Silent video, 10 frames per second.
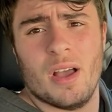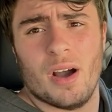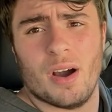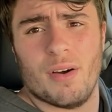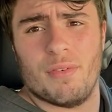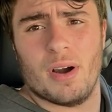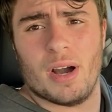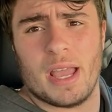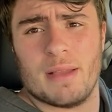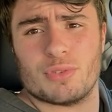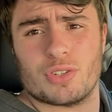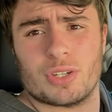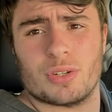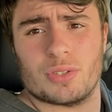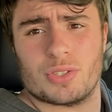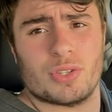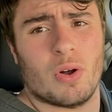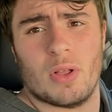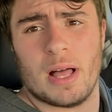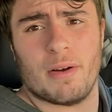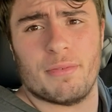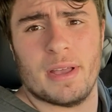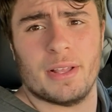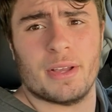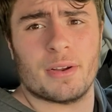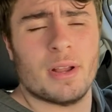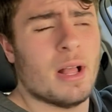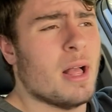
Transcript: of hamstring curls to all out failure.